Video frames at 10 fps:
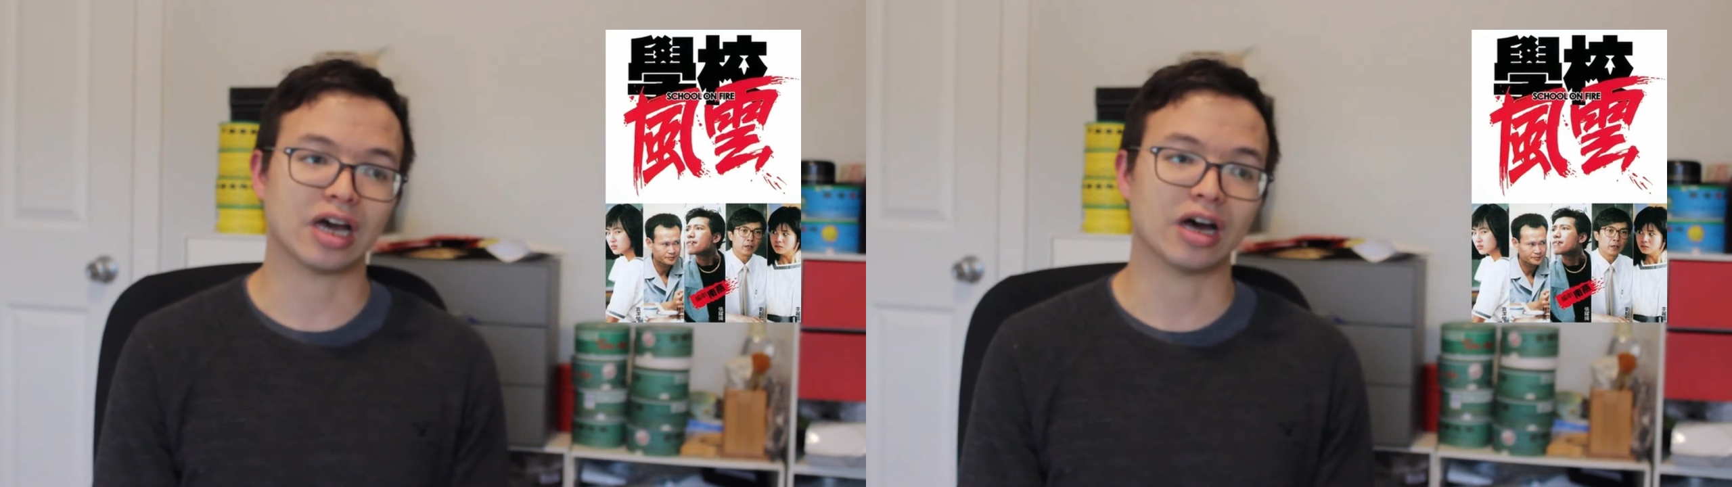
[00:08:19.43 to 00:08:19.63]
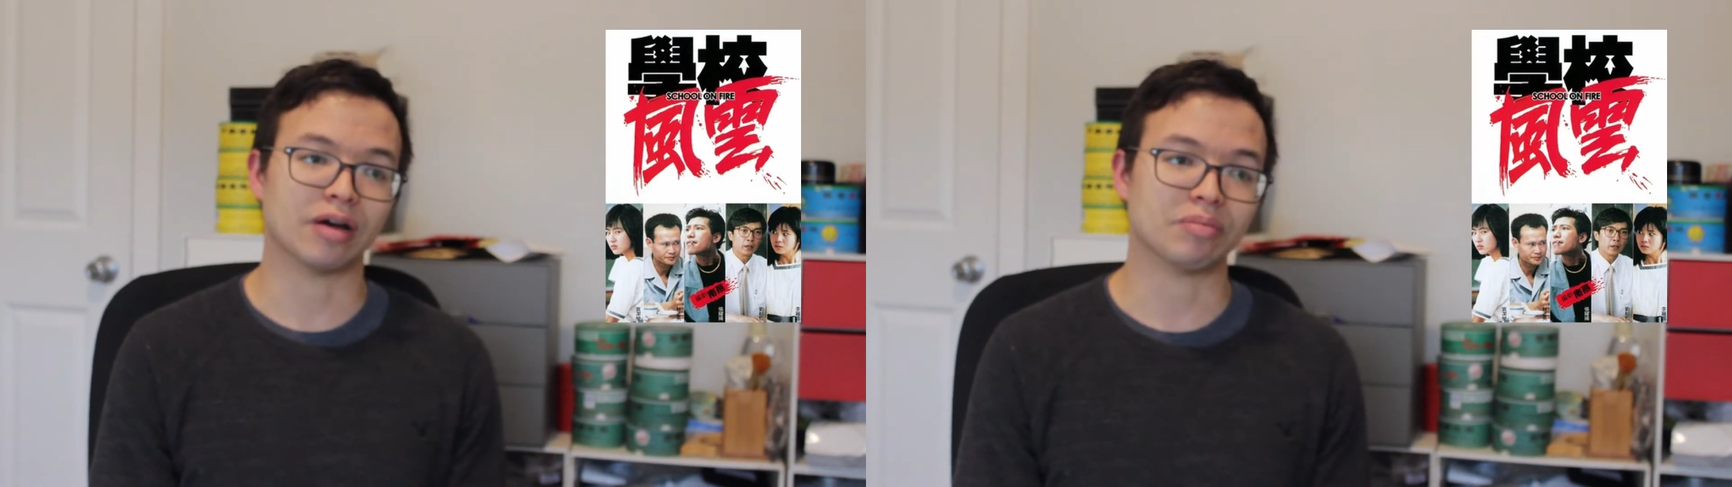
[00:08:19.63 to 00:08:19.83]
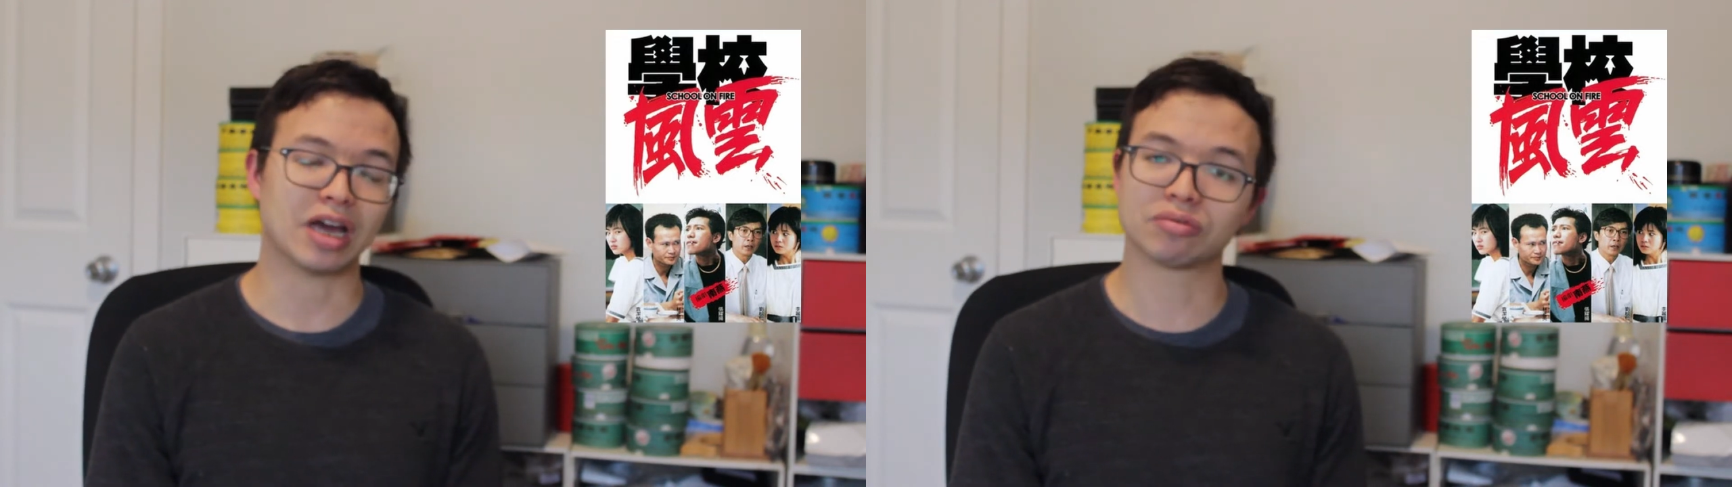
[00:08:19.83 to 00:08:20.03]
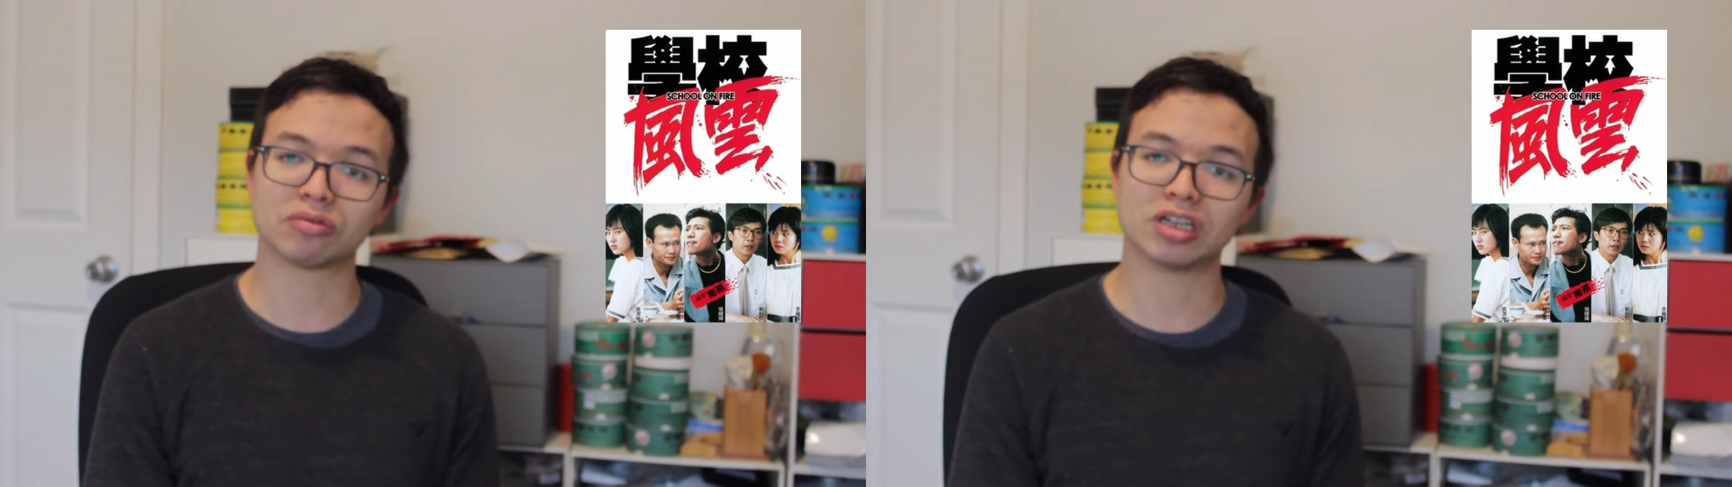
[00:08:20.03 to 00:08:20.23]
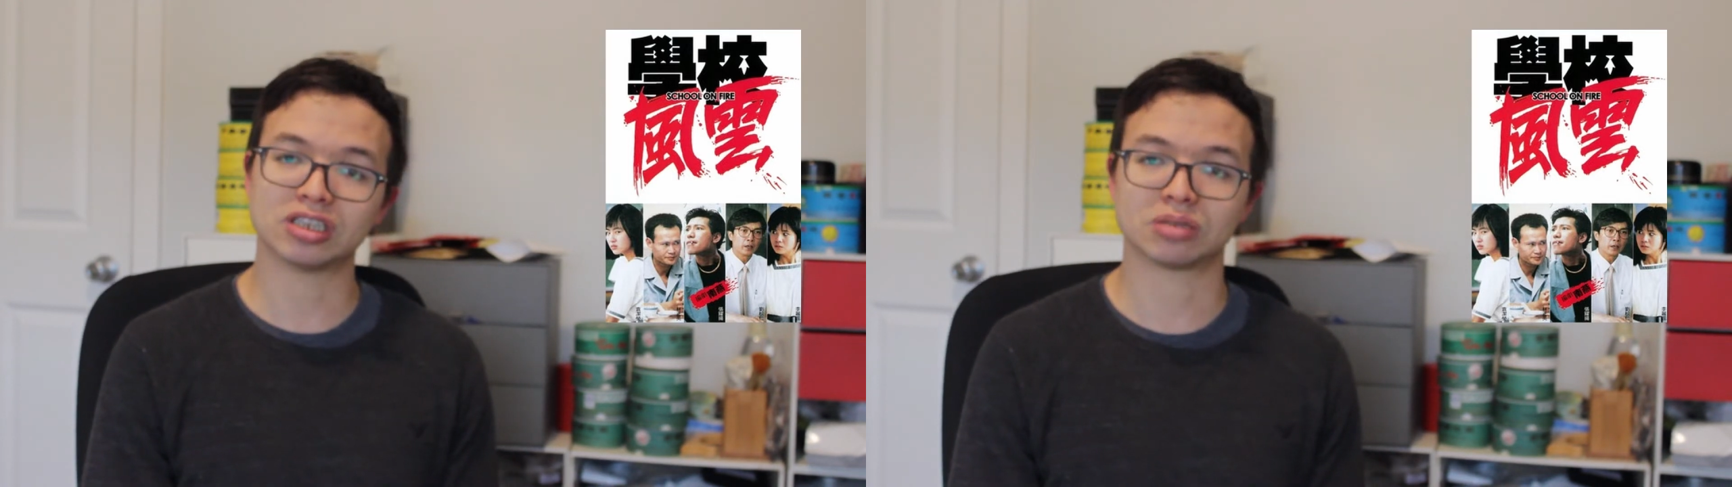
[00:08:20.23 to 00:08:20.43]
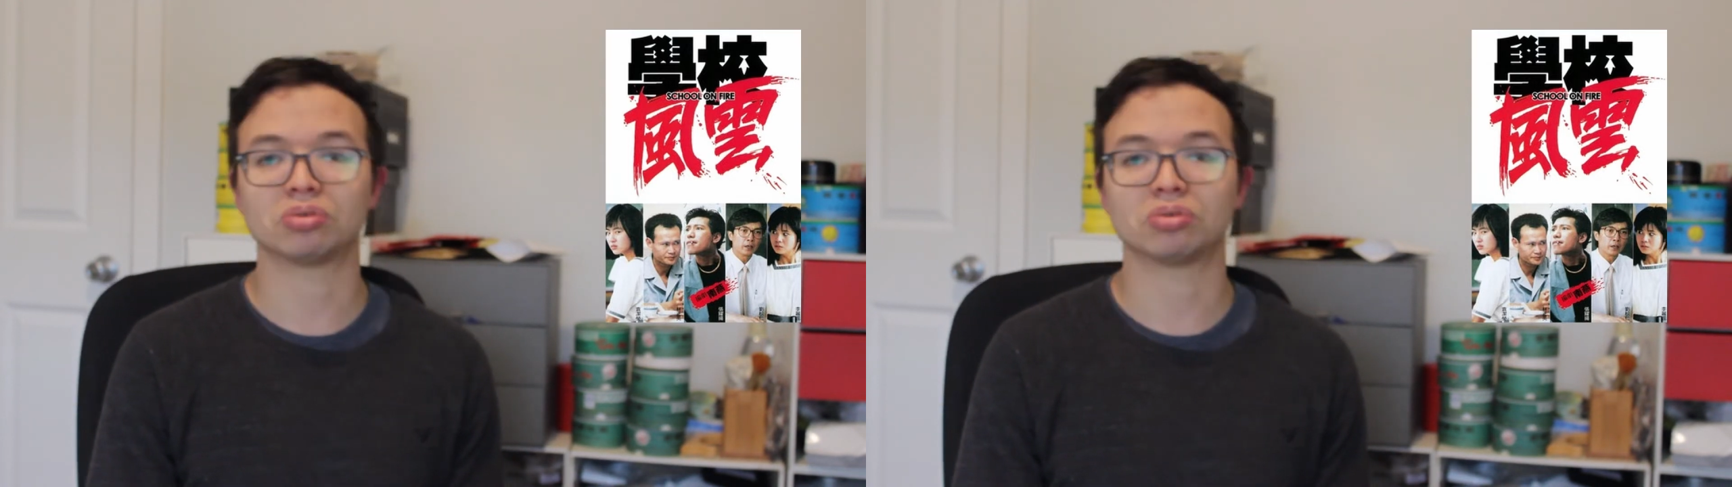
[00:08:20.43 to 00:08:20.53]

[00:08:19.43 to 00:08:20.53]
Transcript: everyone is a